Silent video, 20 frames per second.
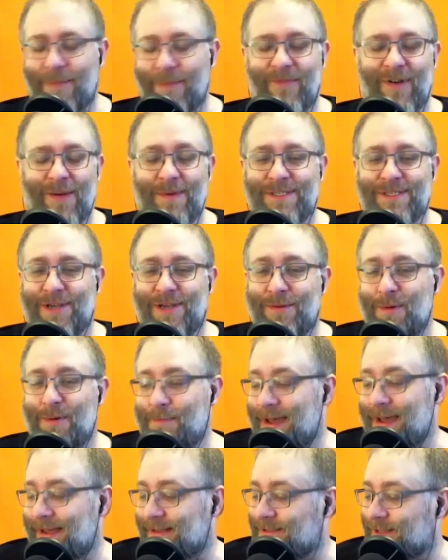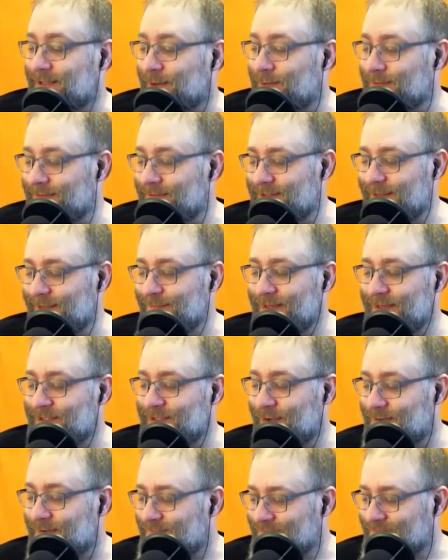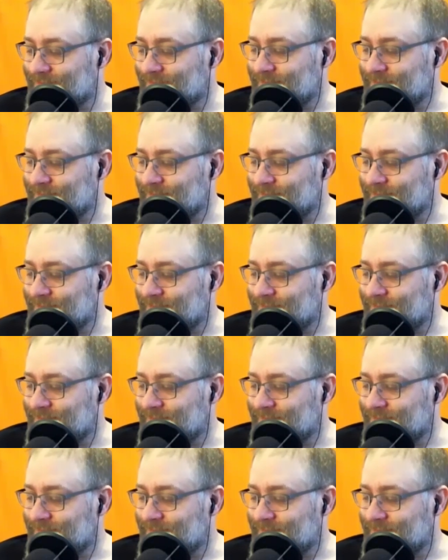I'm very much a common man, so simple is good.